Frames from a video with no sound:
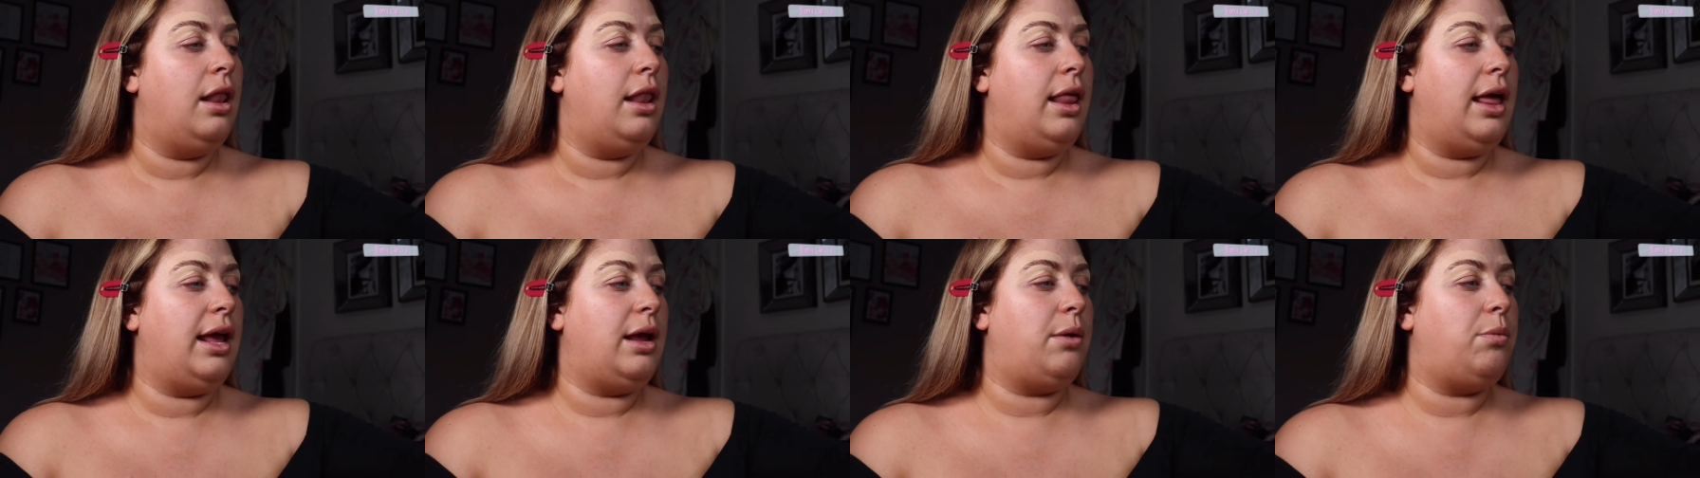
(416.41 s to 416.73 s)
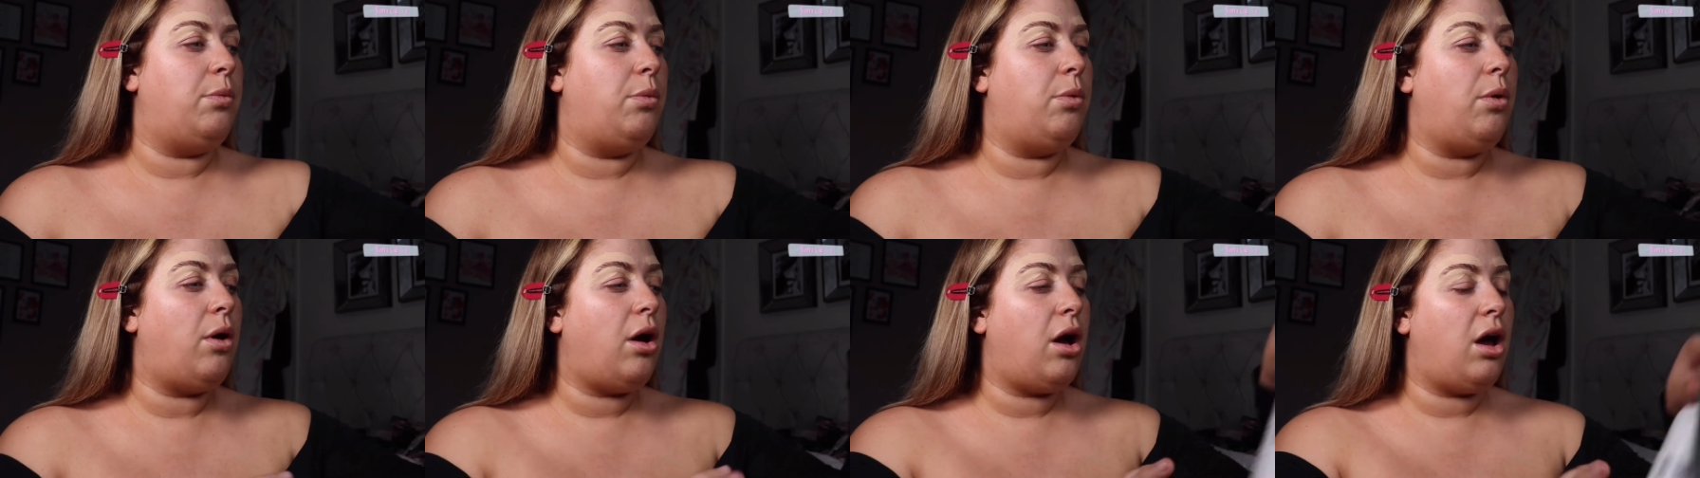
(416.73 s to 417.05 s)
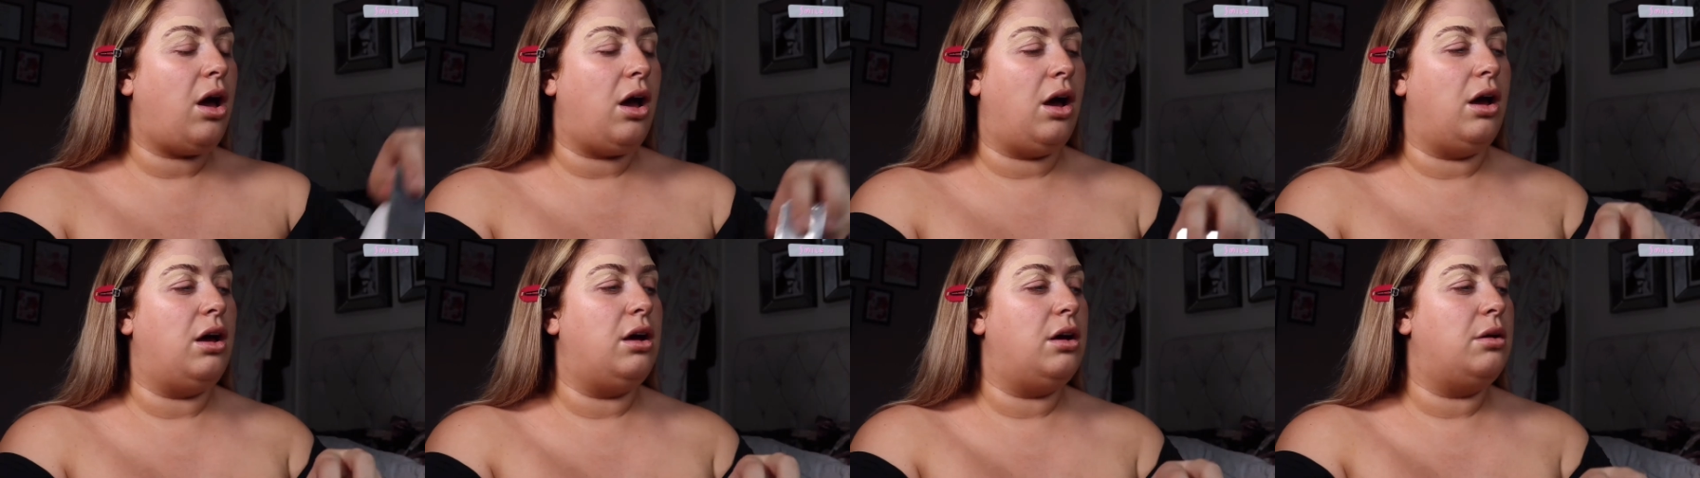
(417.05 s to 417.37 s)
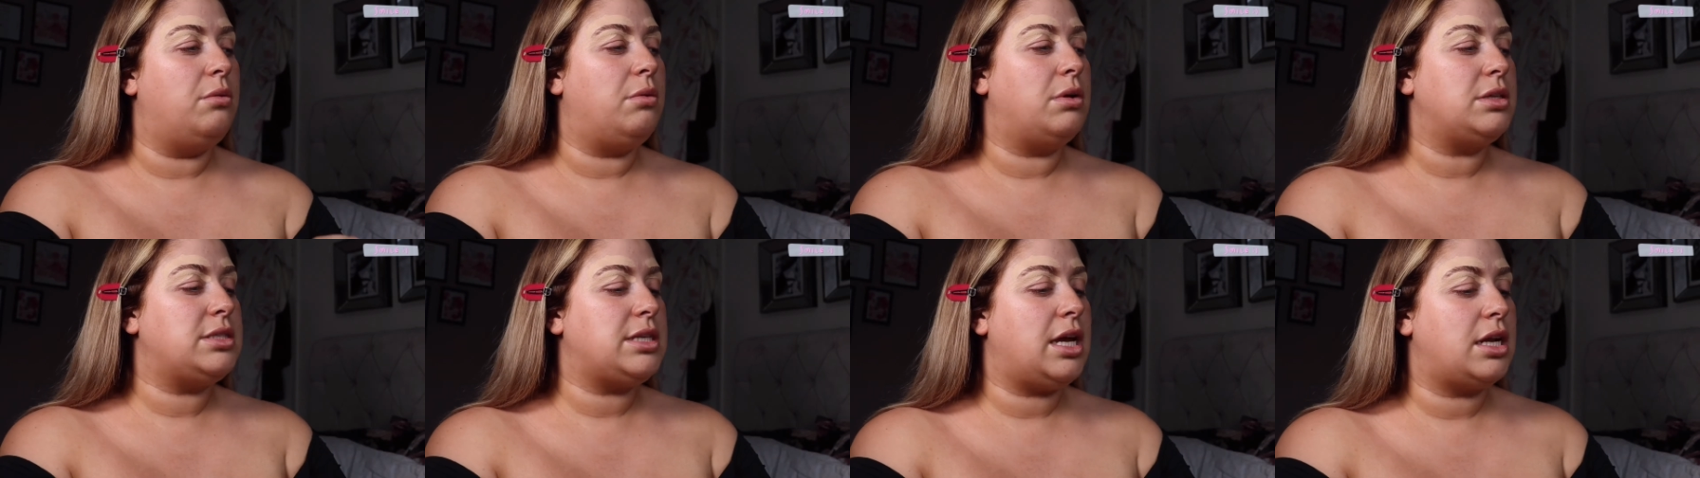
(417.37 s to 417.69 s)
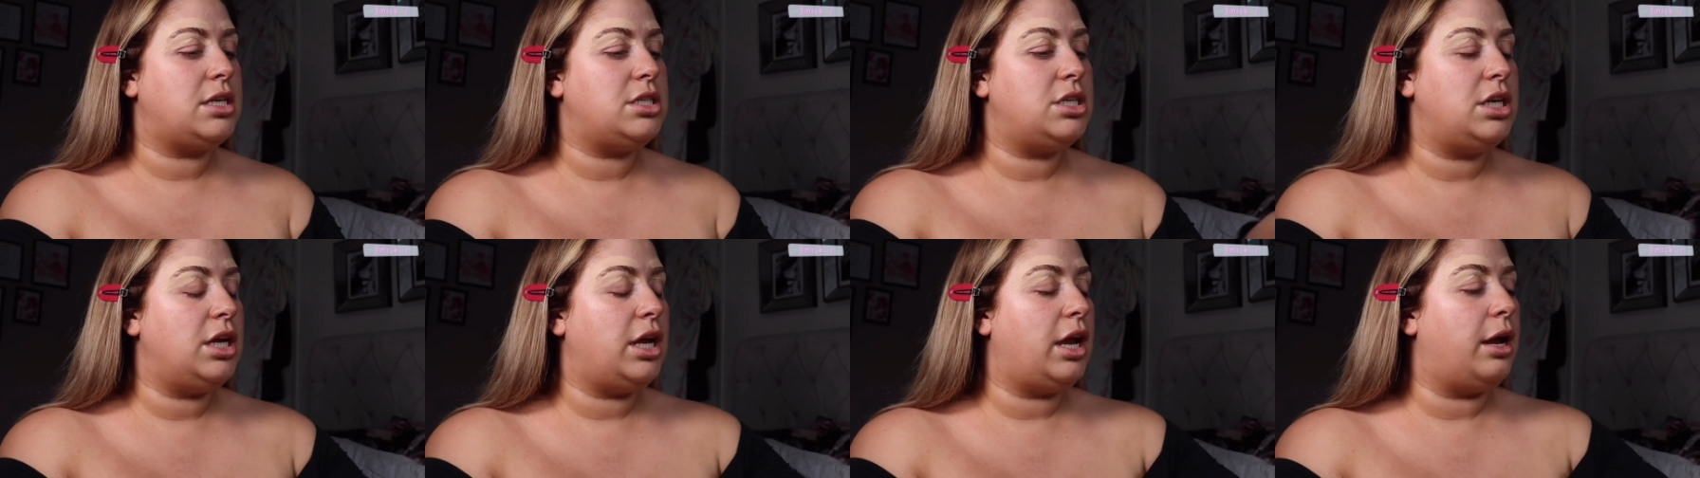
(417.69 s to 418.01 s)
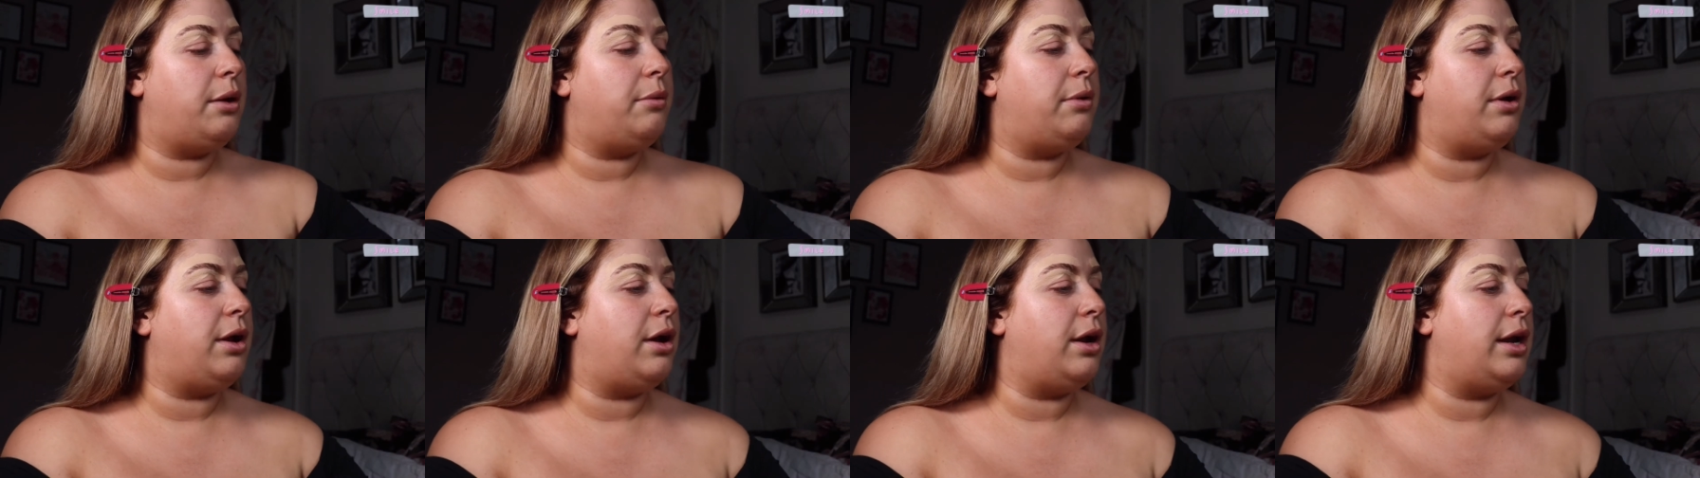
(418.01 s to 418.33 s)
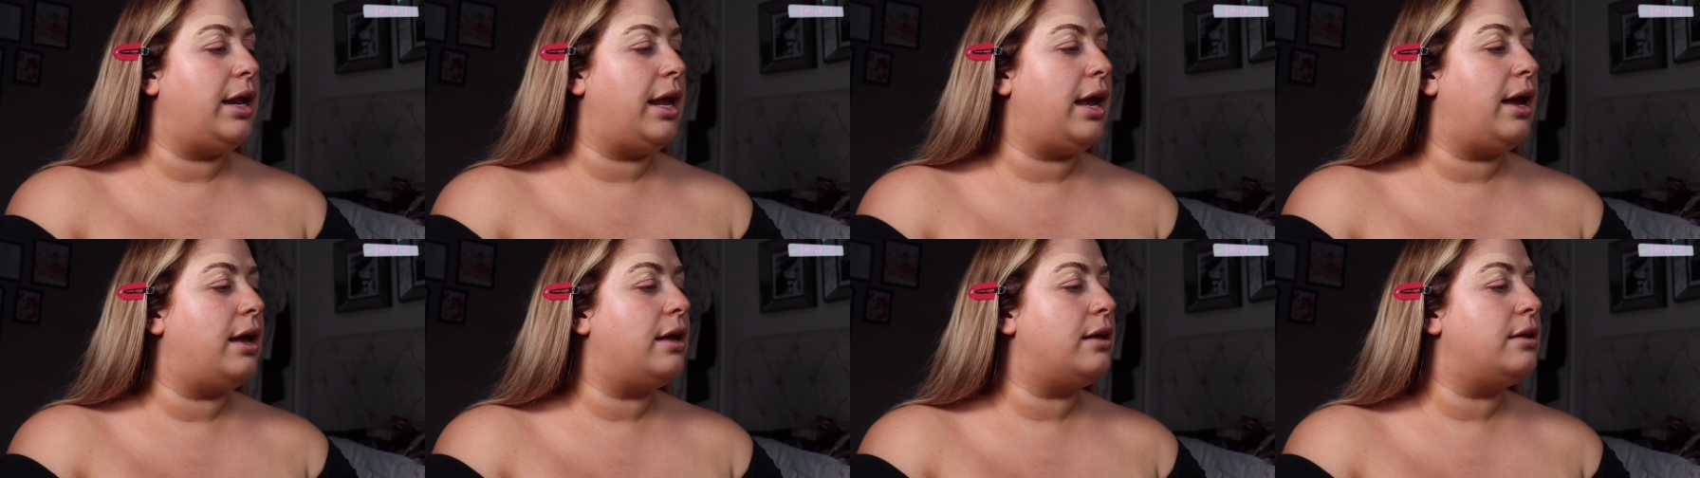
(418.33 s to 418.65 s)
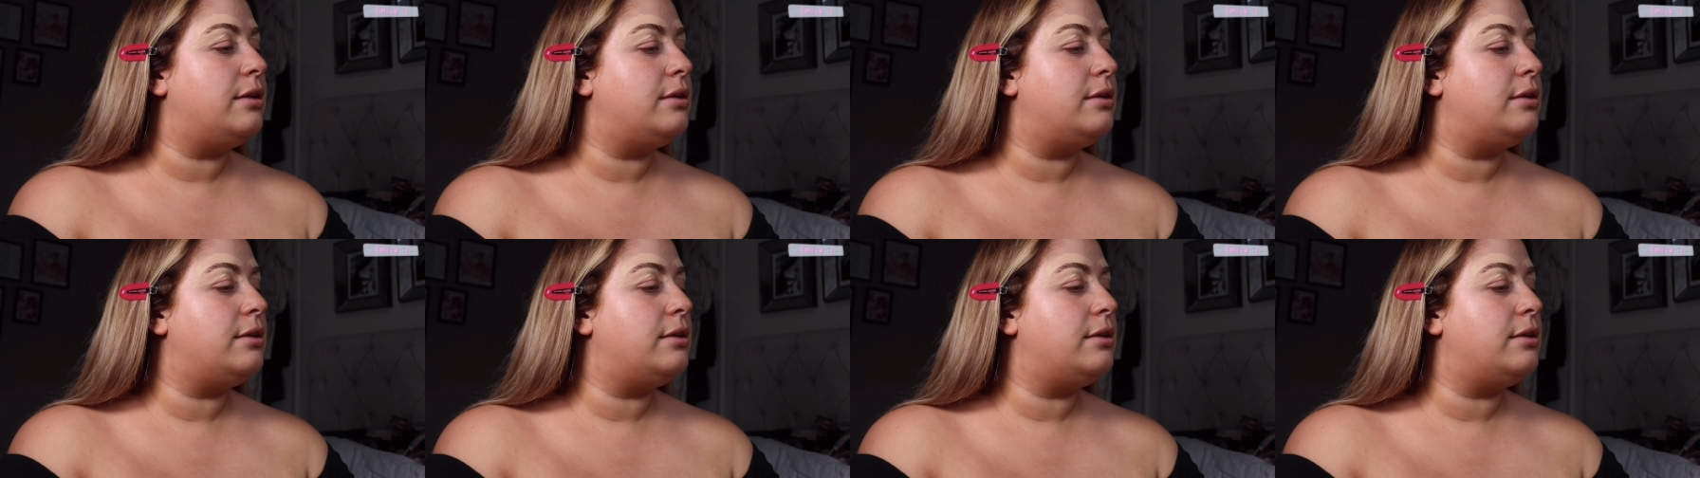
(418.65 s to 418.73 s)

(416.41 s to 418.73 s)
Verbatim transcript: like, wow, What's actually going on here?